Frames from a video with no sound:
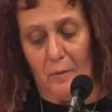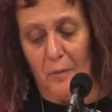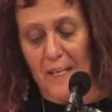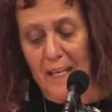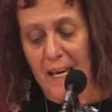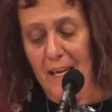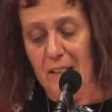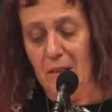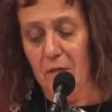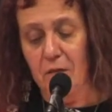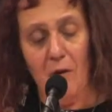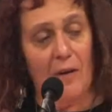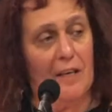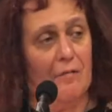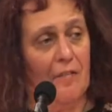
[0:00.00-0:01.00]
We can't
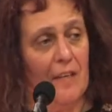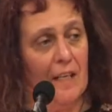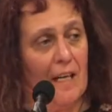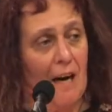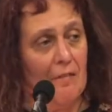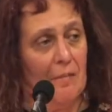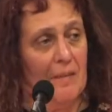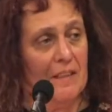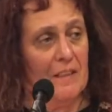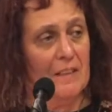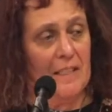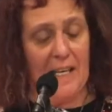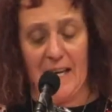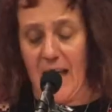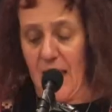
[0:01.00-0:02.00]
afford for the government
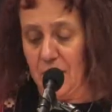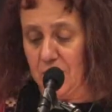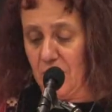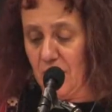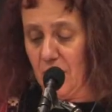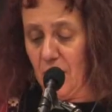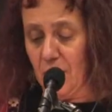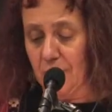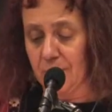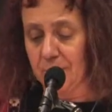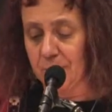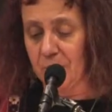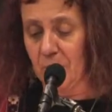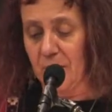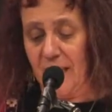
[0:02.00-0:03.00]
to take action, though.
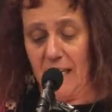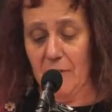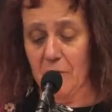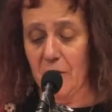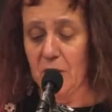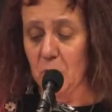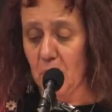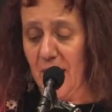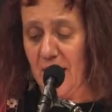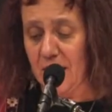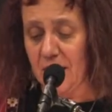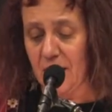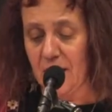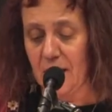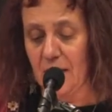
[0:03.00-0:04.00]
We can't afford to
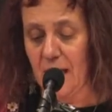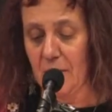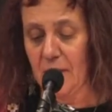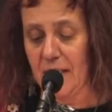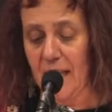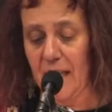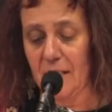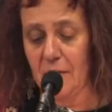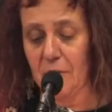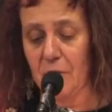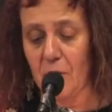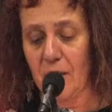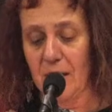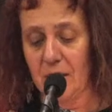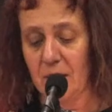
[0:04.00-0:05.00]
wait. And we can't
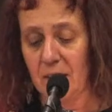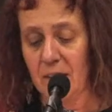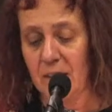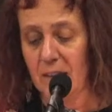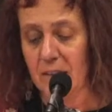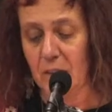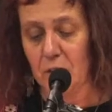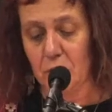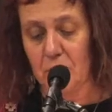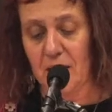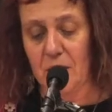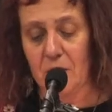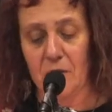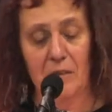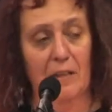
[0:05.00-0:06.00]
afford to
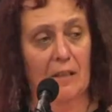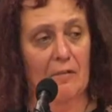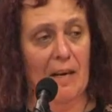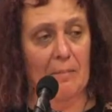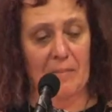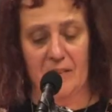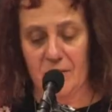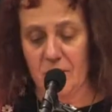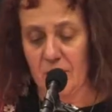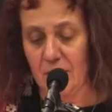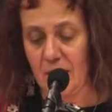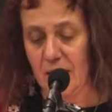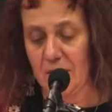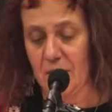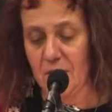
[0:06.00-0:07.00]
treat nuclear
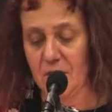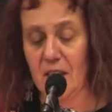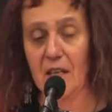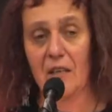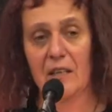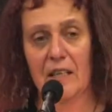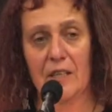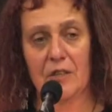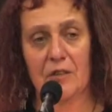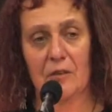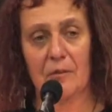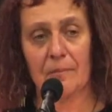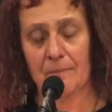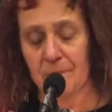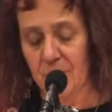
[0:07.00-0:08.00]
weapons as a single
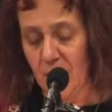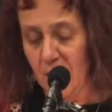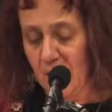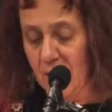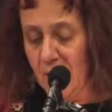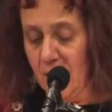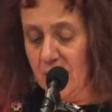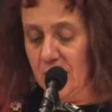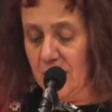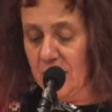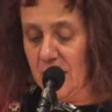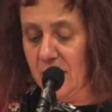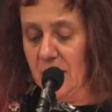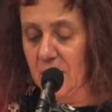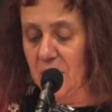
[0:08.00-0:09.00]
issue. To
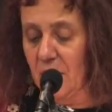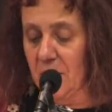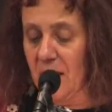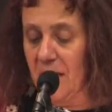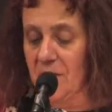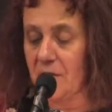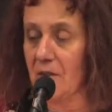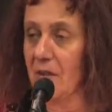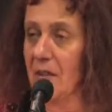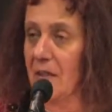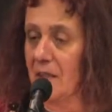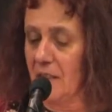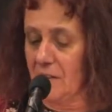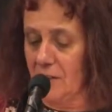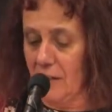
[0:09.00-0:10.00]
delegitimize
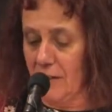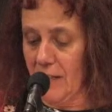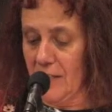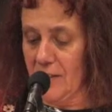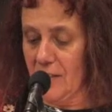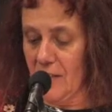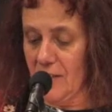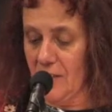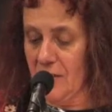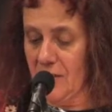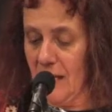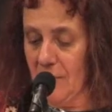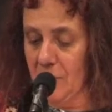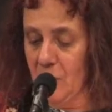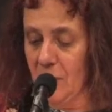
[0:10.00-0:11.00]
nuclear deterrence as a
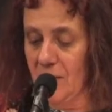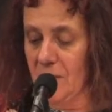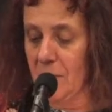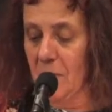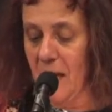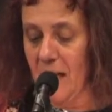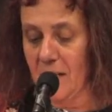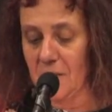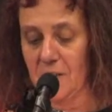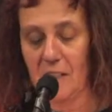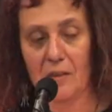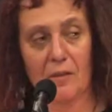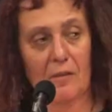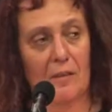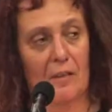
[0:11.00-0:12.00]
step towards
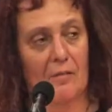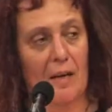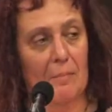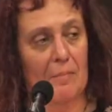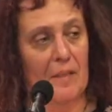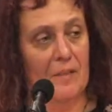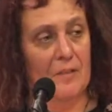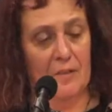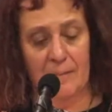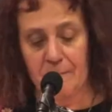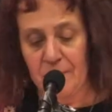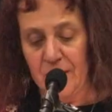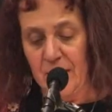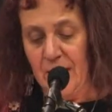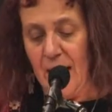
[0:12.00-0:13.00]
abolishing nuclear weapons,
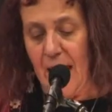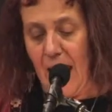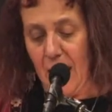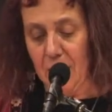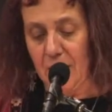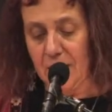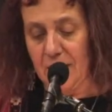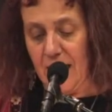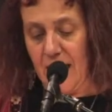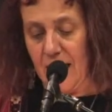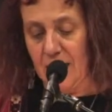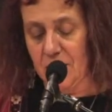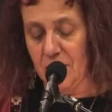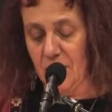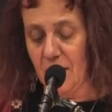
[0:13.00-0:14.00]
our
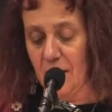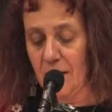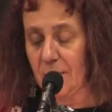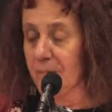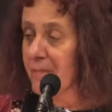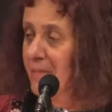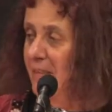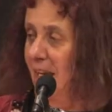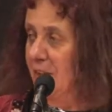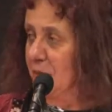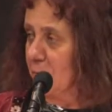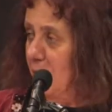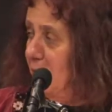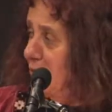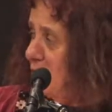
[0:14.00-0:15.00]
task,
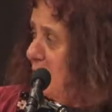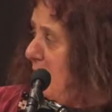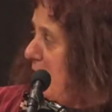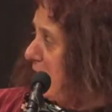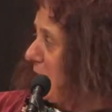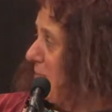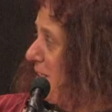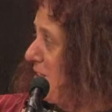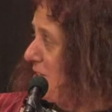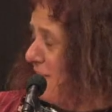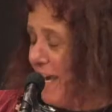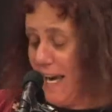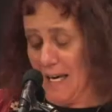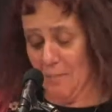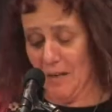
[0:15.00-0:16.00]
as Rose quoted me
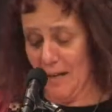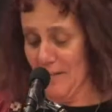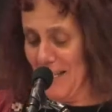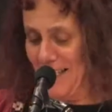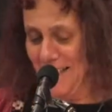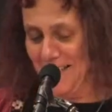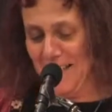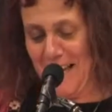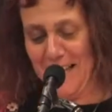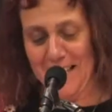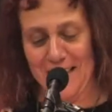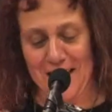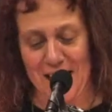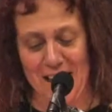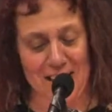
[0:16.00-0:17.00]
saying, but I'm going to say
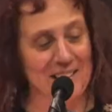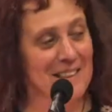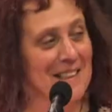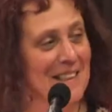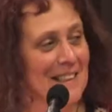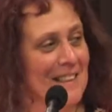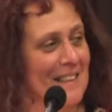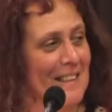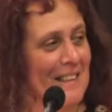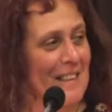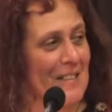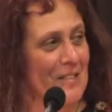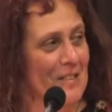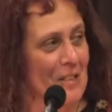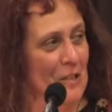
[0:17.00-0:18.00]
it again,
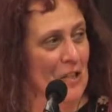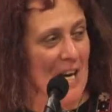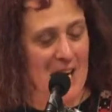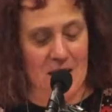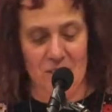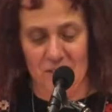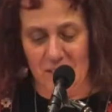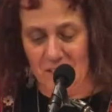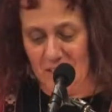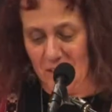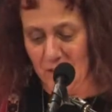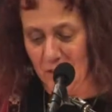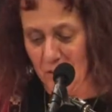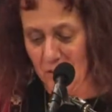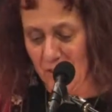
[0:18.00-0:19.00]
is to change the
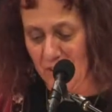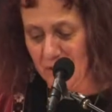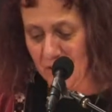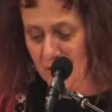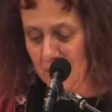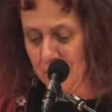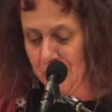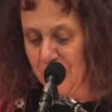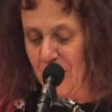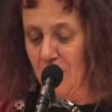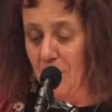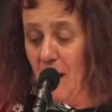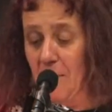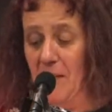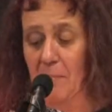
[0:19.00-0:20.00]
discourse
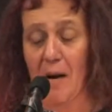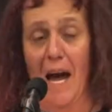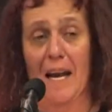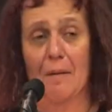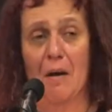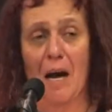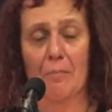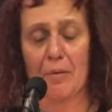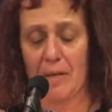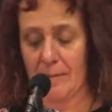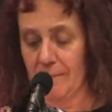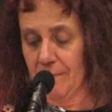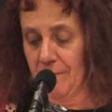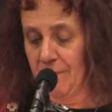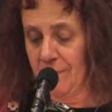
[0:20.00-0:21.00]
from the bottom up.
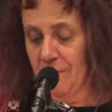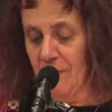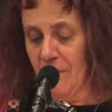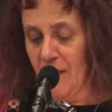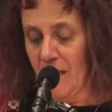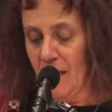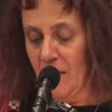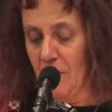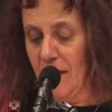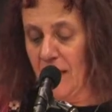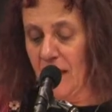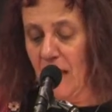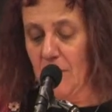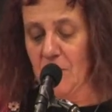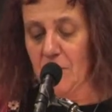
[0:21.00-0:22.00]
When
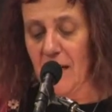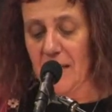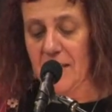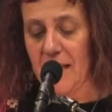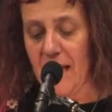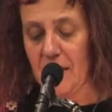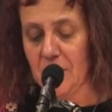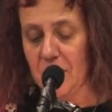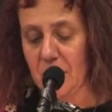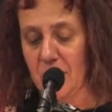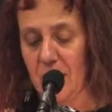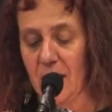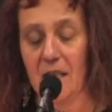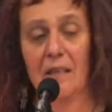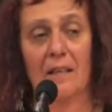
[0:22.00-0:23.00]
it comes right down to
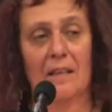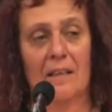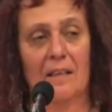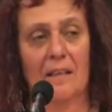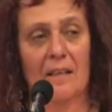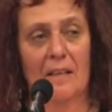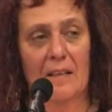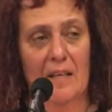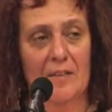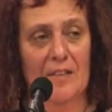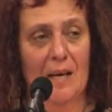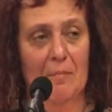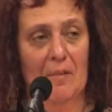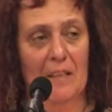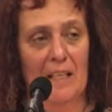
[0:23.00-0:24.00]
it, this,
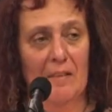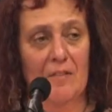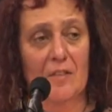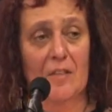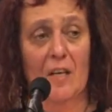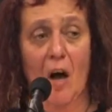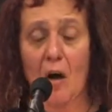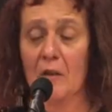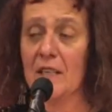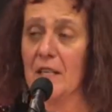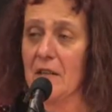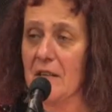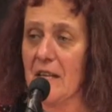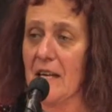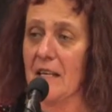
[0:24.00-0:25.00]
I believe, is the
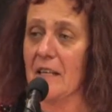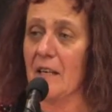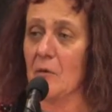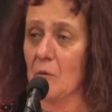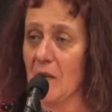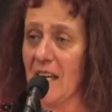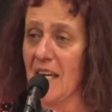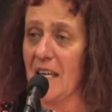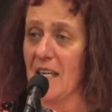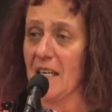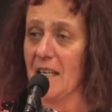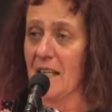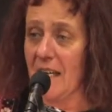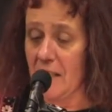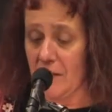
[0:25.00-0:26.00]
only thing that
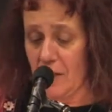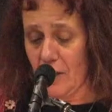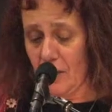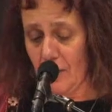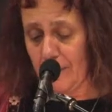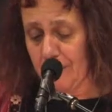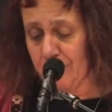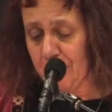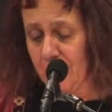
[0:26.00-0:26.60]
we can do.